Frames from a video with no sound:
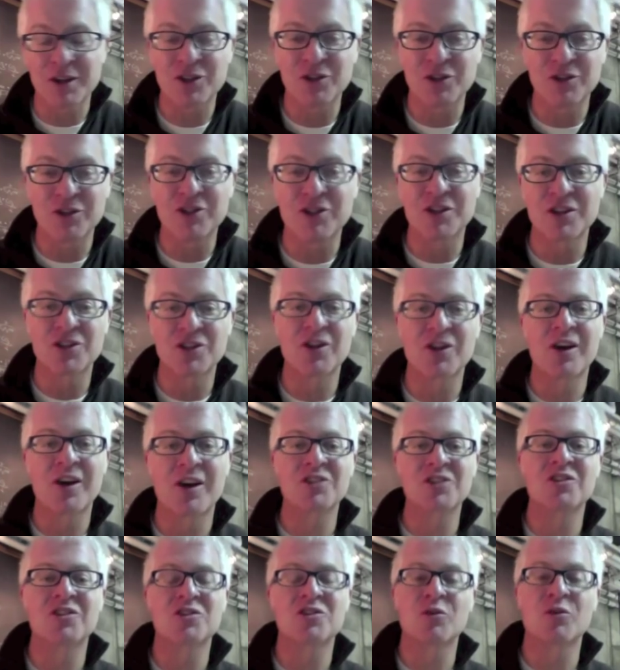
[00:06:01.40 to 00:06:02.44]
shouldn't say
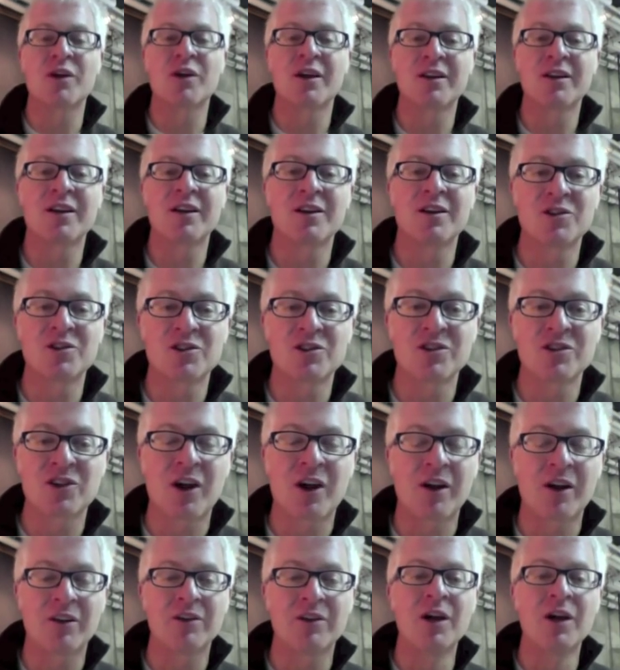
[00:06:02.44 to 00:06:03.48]
Scotch because we're not aged in
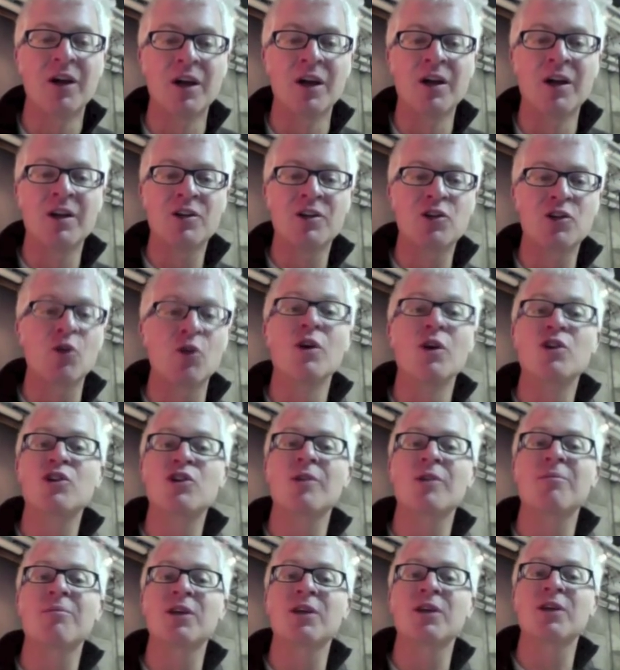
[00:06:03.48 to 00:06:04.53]
Scotland. So
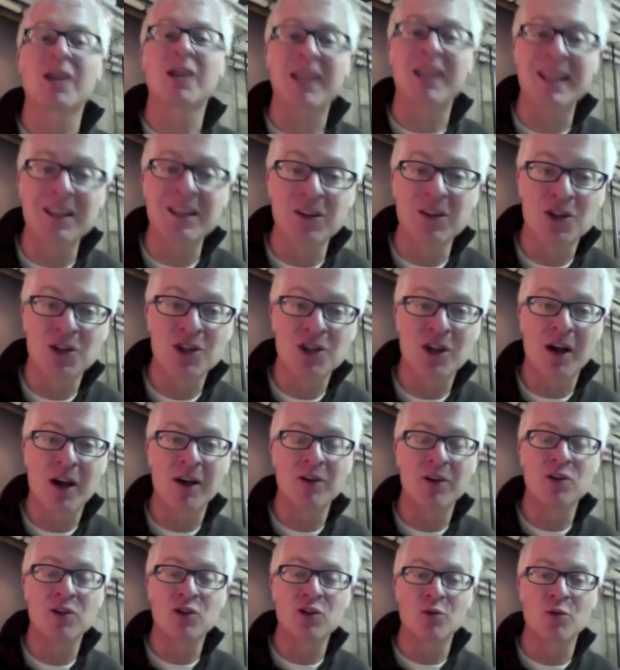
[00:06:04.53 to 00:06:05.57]
something akin to
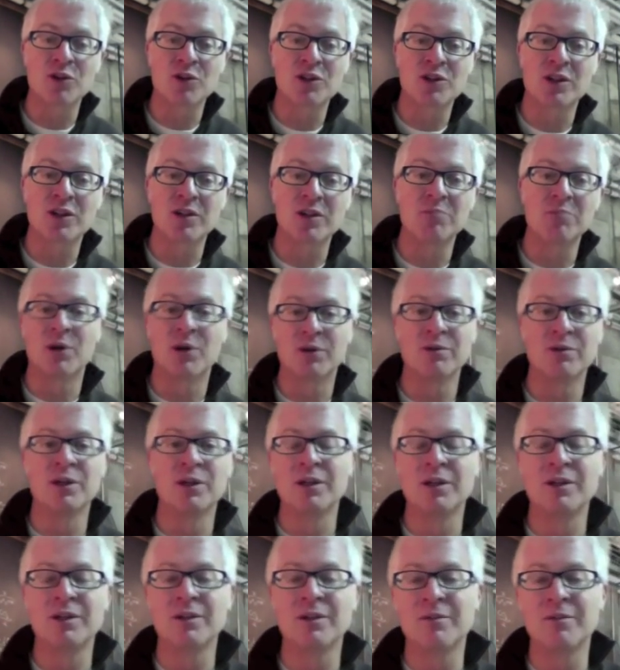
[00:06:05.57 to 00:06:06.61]
Scotch whiskey, but
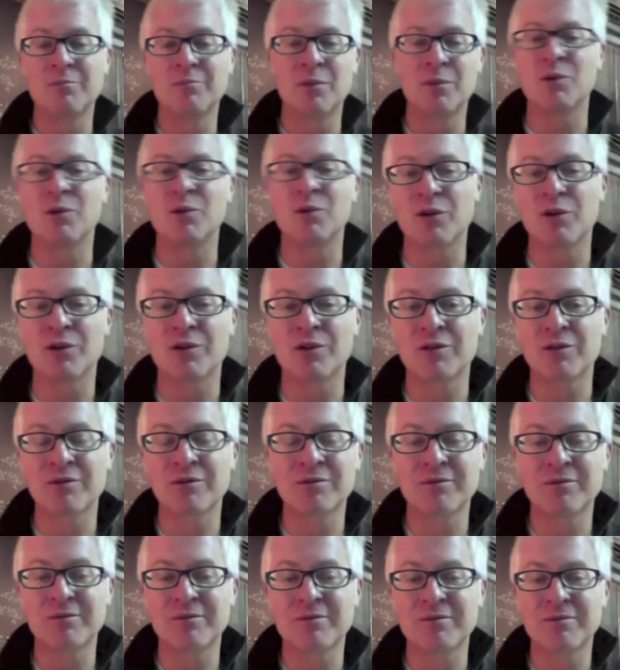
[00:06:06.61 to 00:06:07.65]
made with
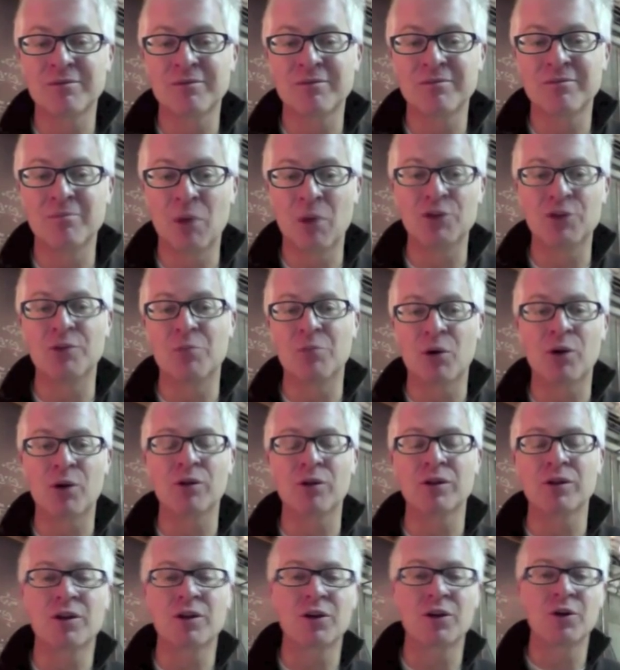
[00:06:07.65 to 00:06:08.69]
malted
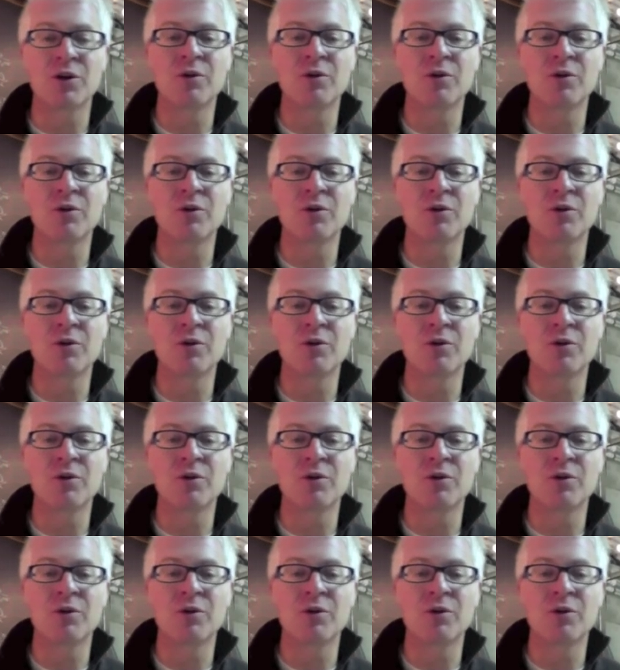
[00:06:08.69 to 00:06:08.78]
barley. Here.